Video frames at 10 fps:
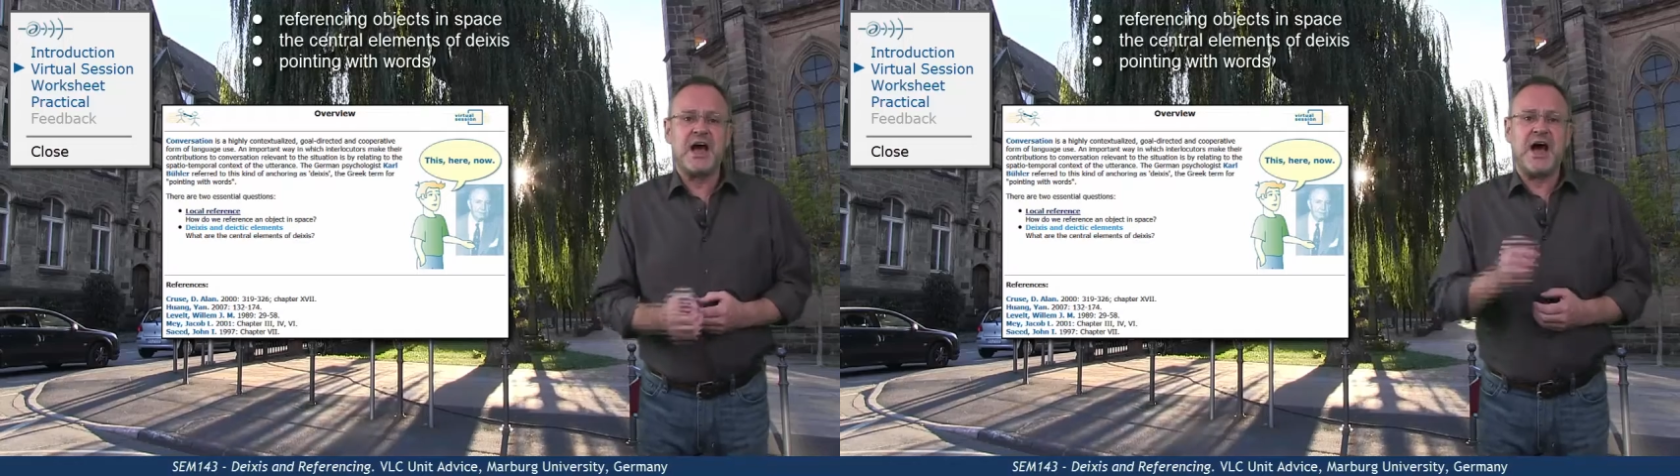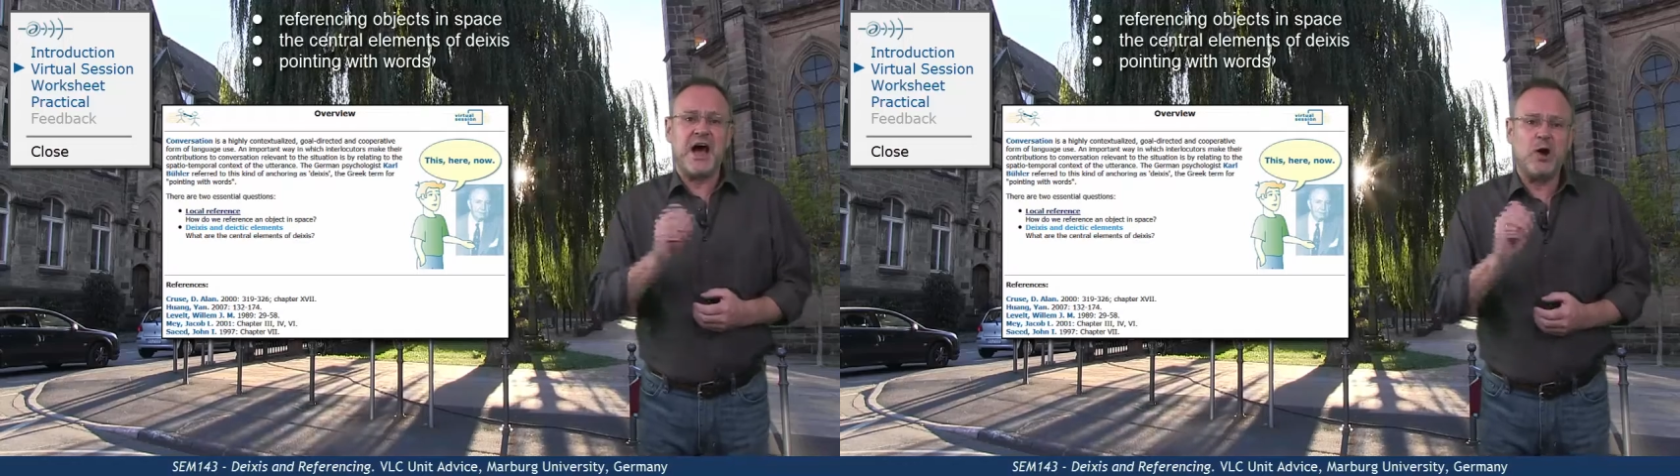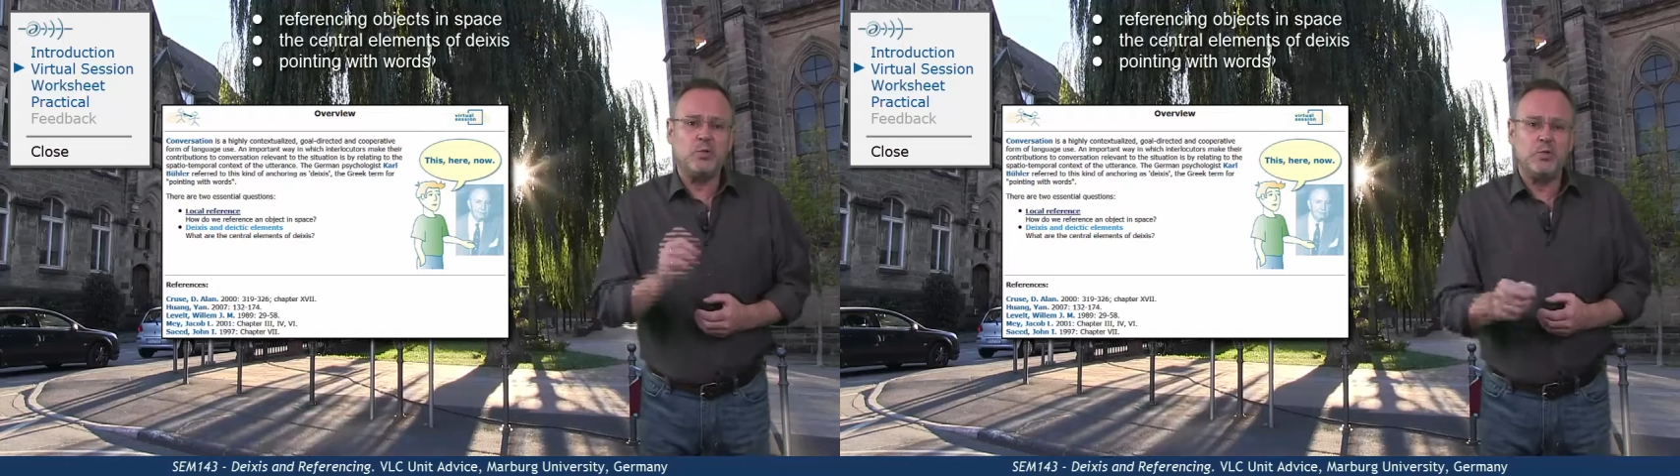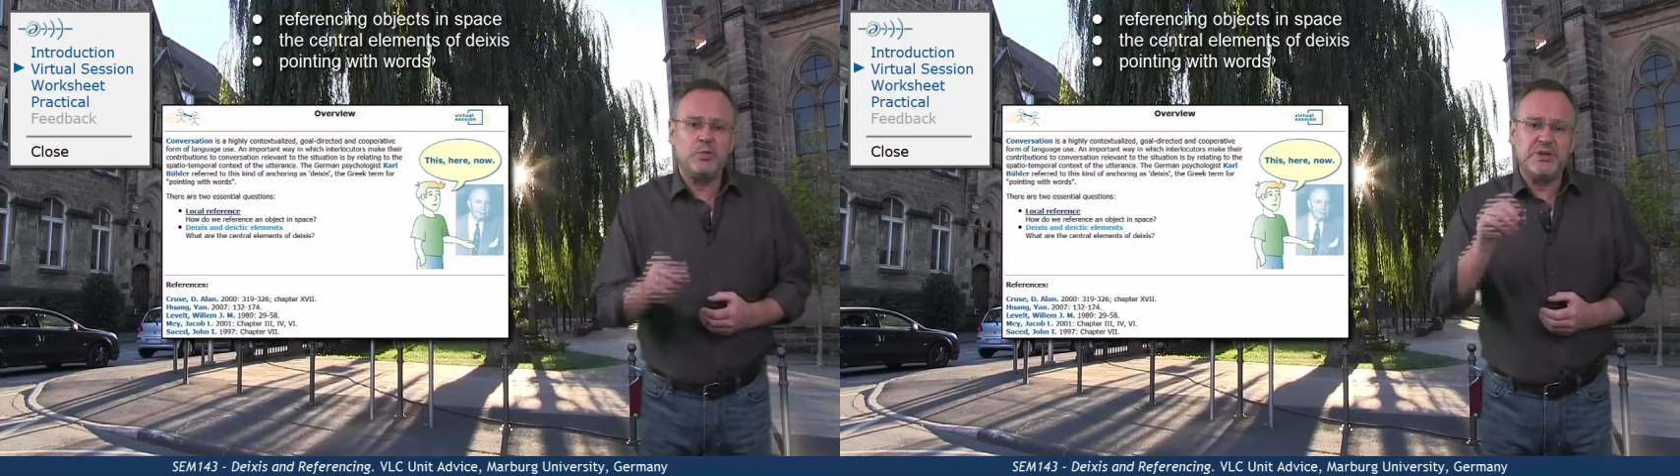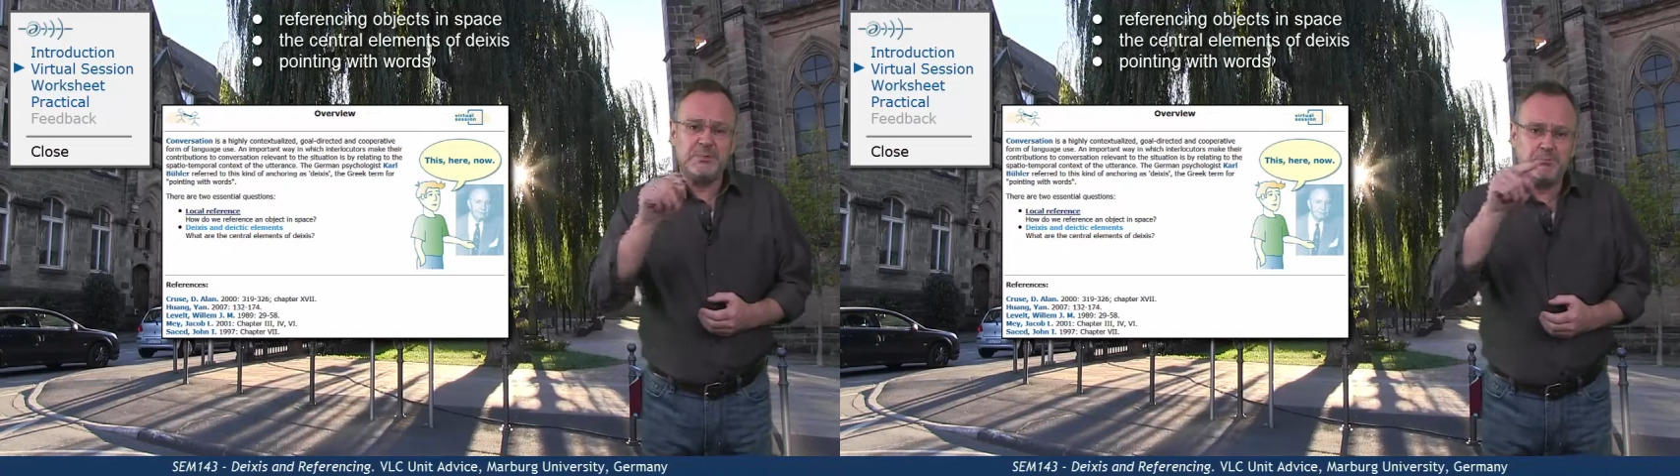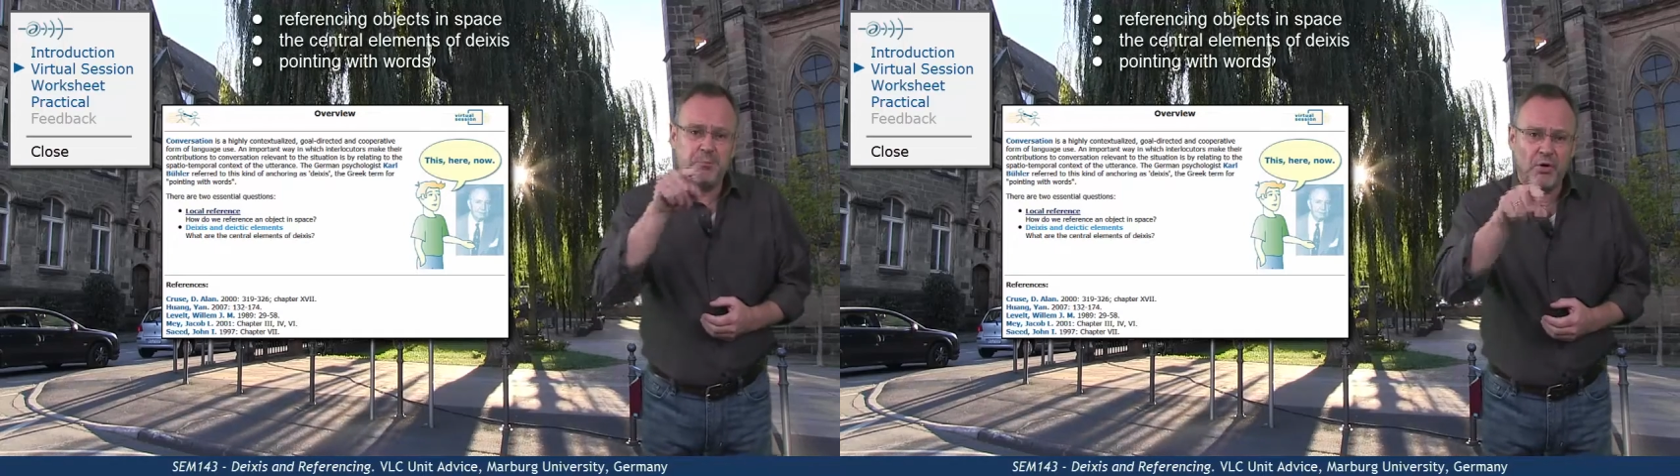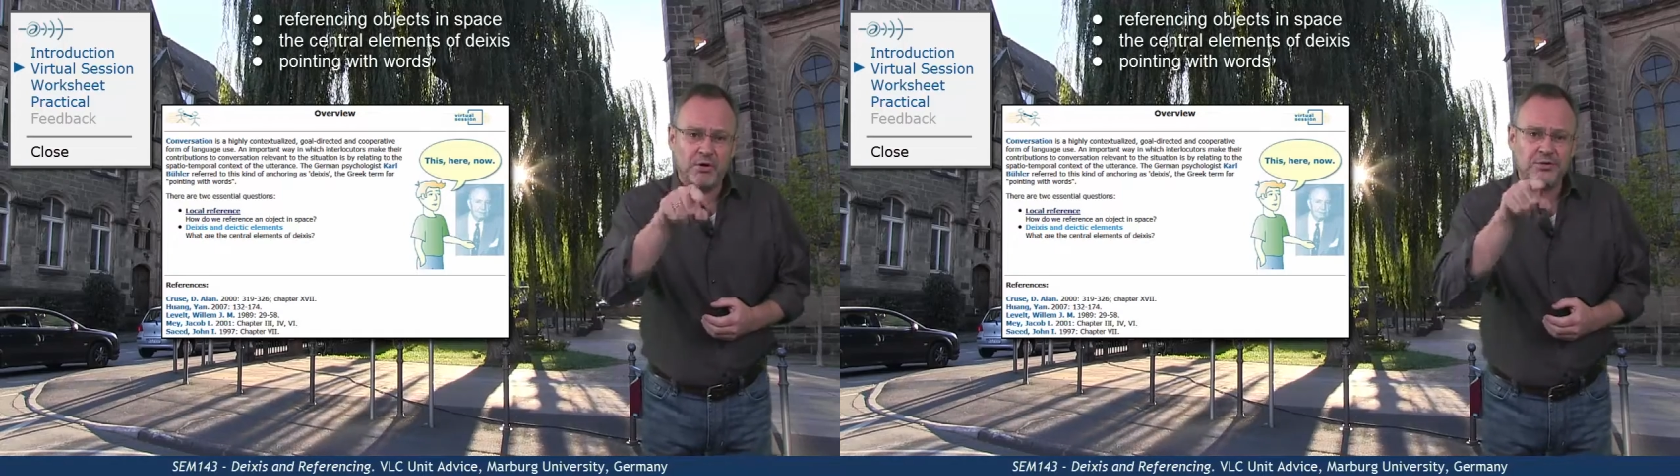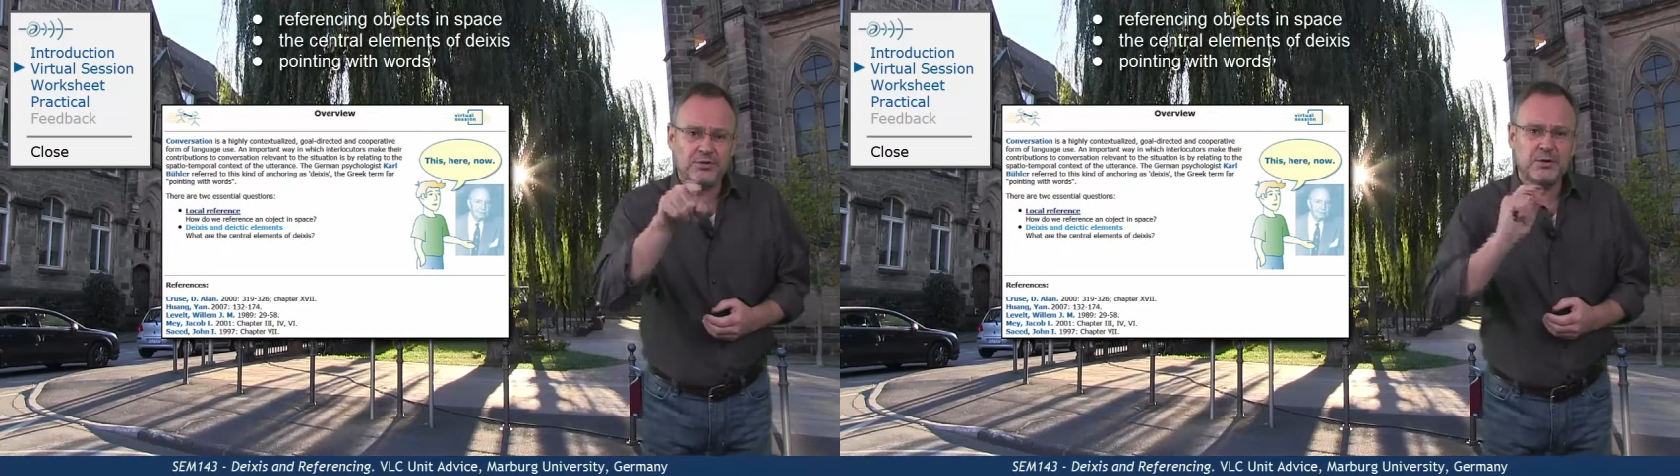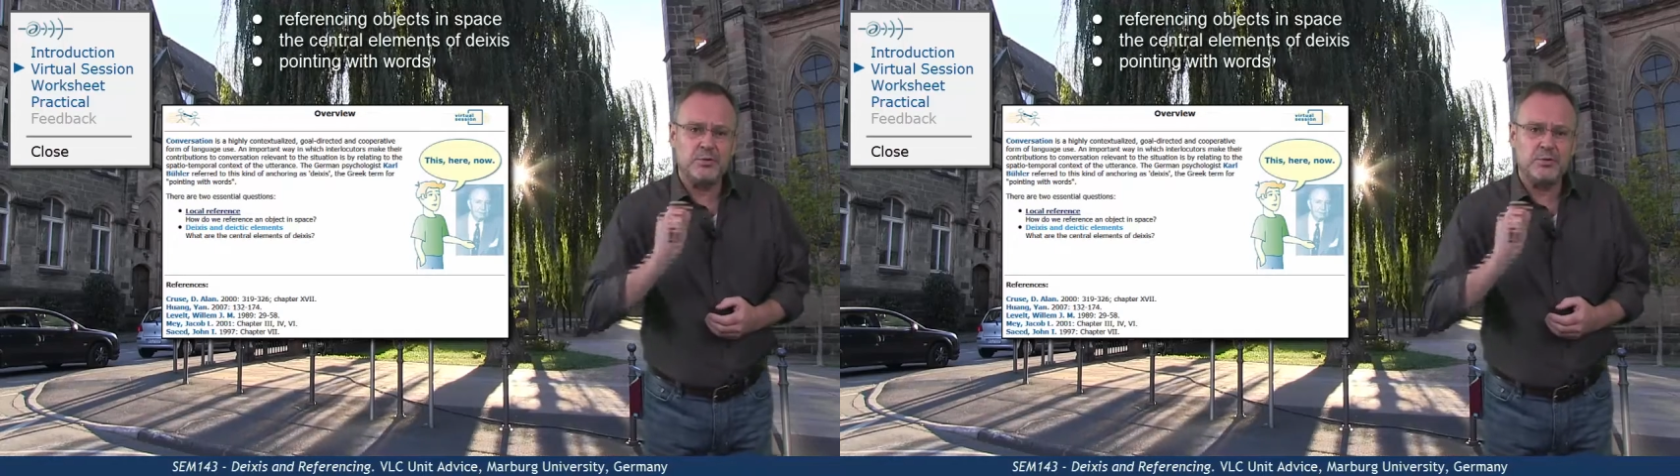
how do we point